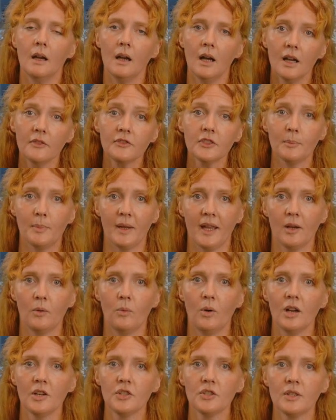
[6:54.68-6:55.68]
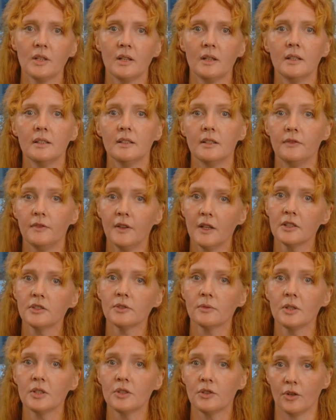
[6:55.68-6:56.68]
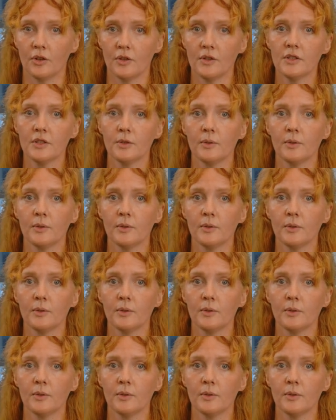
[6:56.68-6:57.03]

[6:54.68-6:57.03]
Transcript: After backwash, the filter returns